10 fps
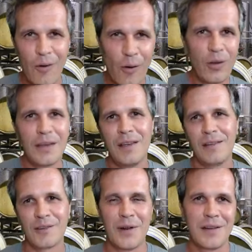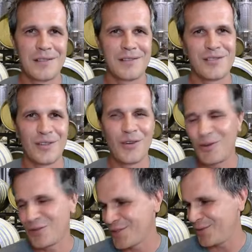the credit should go
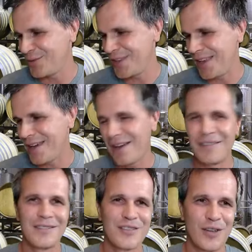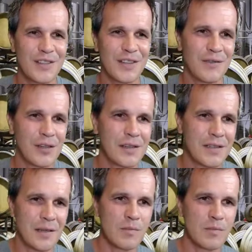to the uh, should go to the Vineyard team.